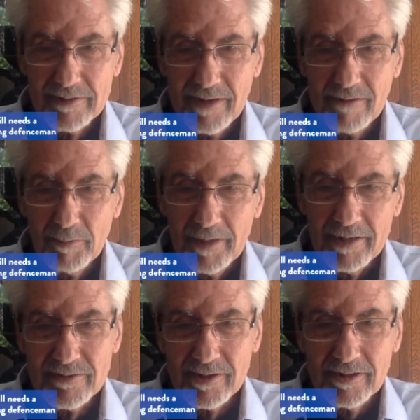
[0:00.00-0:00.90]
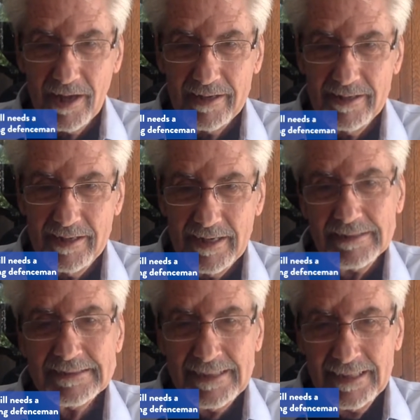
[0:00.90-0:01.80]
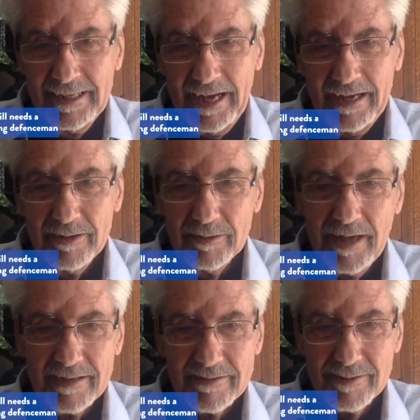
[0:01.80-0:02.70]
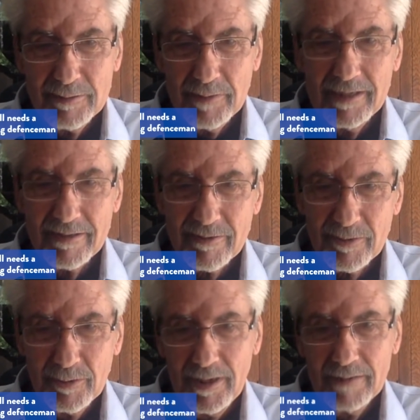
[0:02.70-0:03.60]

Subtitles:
government is a good idea, and who can't seem to get through a